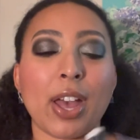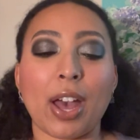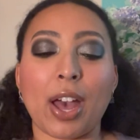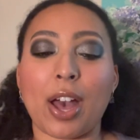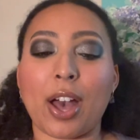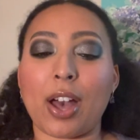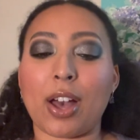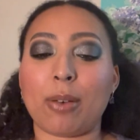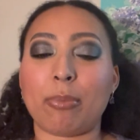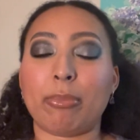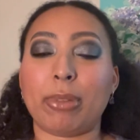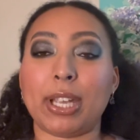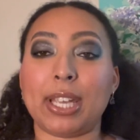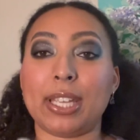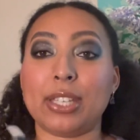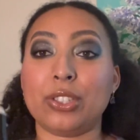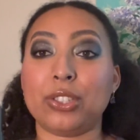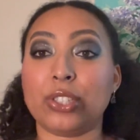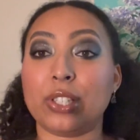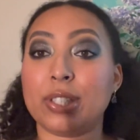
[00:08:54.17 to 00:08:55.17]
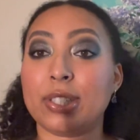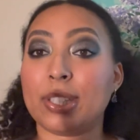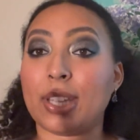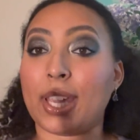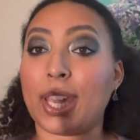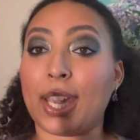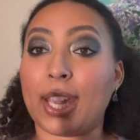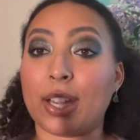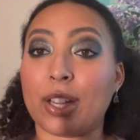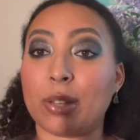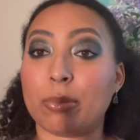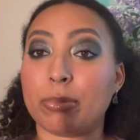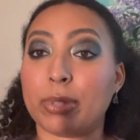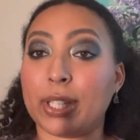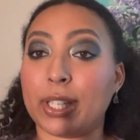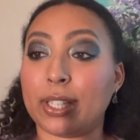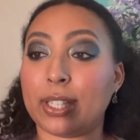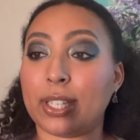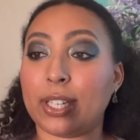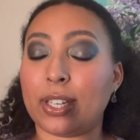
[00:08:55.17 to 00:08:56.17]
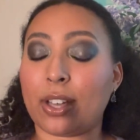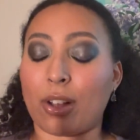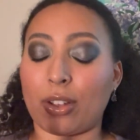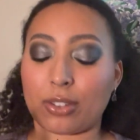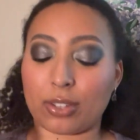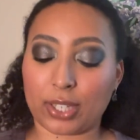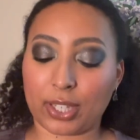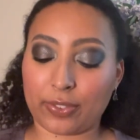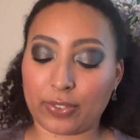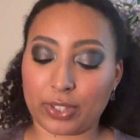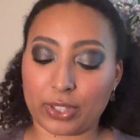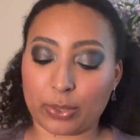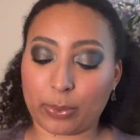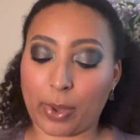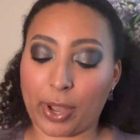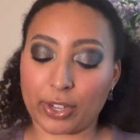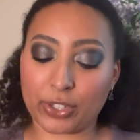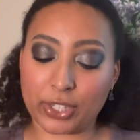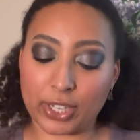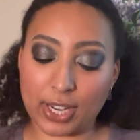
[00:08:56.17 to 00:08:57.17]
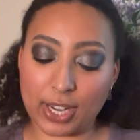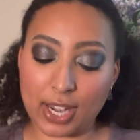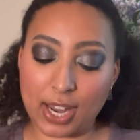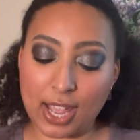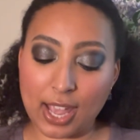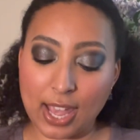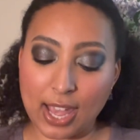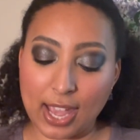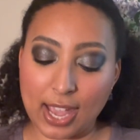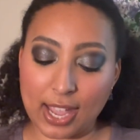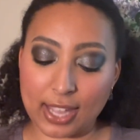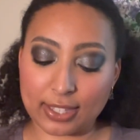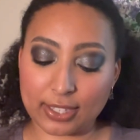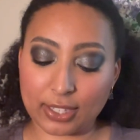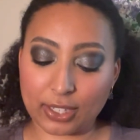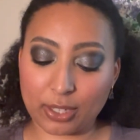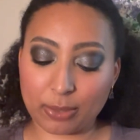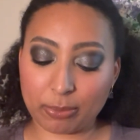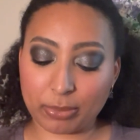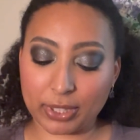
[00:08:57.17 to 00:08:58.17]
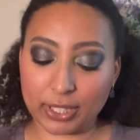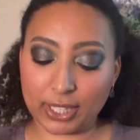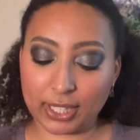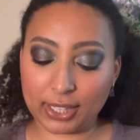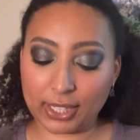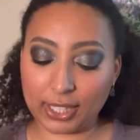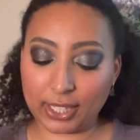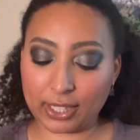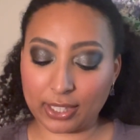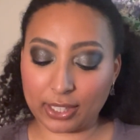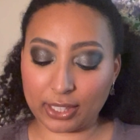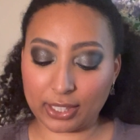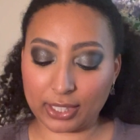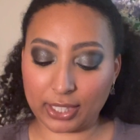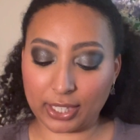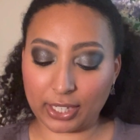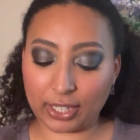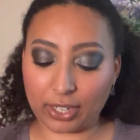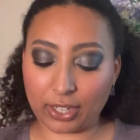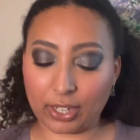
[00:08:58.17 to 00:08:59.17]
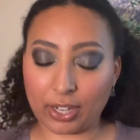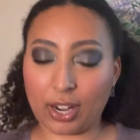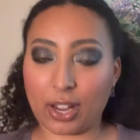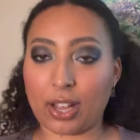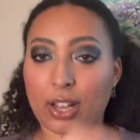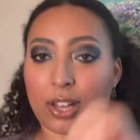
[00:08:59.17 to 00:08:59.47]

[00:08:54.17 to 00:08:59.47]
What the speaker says: But it's just a completely, I'll even swatch it, it's a completely clear